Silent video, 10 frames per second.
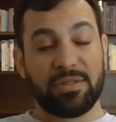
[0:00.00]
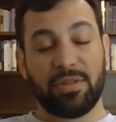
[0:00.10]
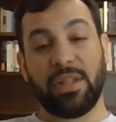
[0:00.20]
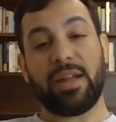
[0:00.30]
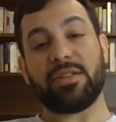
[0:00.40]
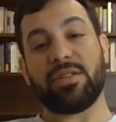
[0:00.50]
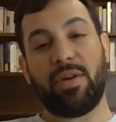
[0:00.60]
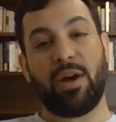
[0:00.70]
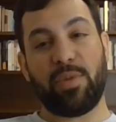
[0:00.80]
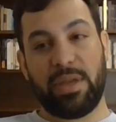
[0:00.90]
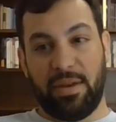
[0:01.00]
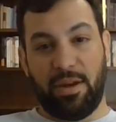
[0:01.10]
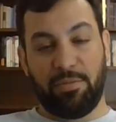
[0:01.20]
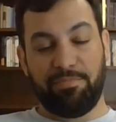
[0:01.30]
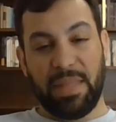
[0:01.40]
So let us know how we can
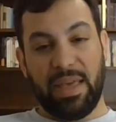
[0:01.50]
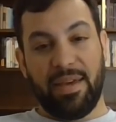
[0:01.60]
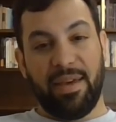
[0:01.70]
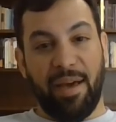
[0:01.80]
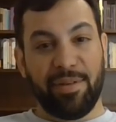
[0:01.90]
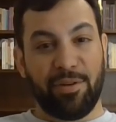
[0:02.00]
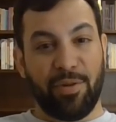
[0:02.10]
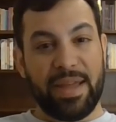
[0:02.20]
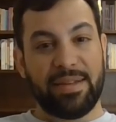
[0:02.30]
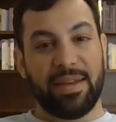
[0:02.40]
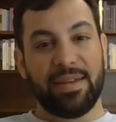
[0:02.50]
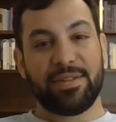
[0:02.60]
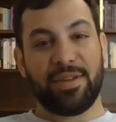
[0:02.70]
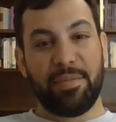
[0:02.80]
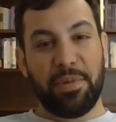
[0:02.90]
help. Have a great
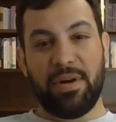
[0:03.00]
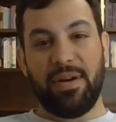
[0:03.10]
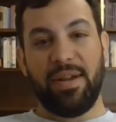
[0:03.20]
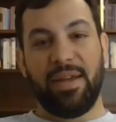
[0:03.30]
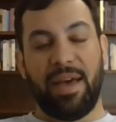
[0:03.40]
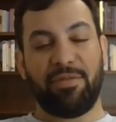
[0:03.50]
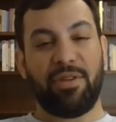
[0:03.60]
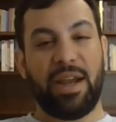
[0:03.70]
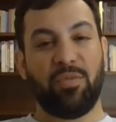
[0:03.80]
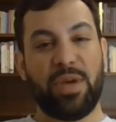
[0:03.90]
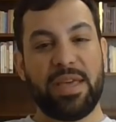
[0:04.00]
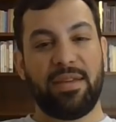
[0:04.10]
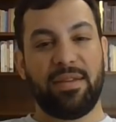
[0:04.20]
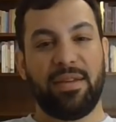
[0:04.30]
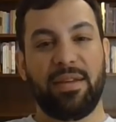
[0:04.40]
summer. Have a great
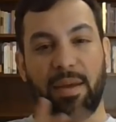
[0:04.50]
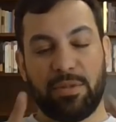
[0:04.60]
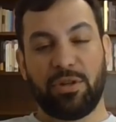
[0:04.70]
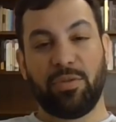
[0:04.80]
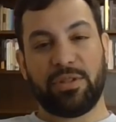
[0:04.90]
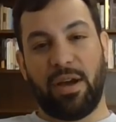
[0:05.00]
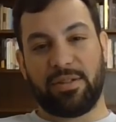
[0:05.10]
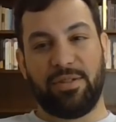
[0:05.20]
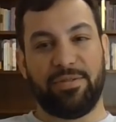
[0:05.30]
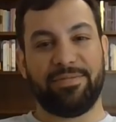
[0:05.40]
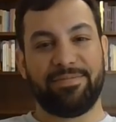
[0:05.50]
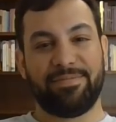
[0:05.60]
week. I'm sure we'll talk soon.